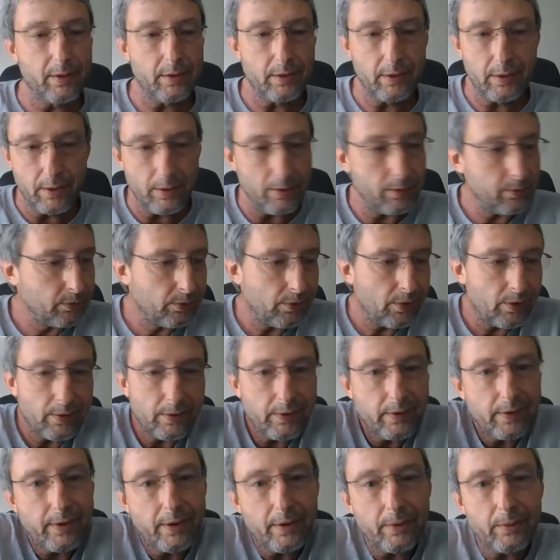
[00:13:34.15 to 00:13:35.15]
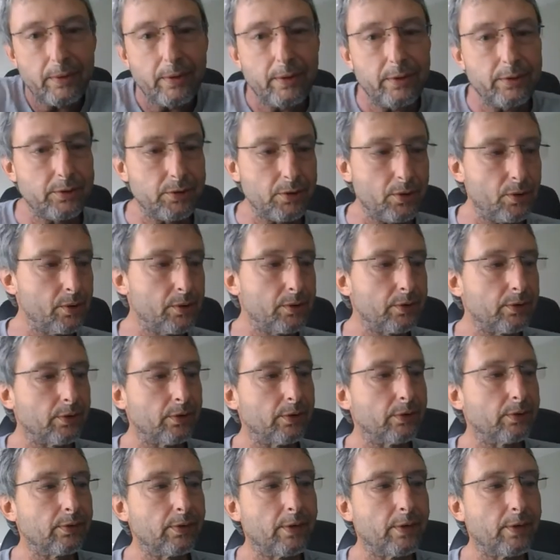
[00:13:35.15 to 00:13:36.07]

Those are the only choices.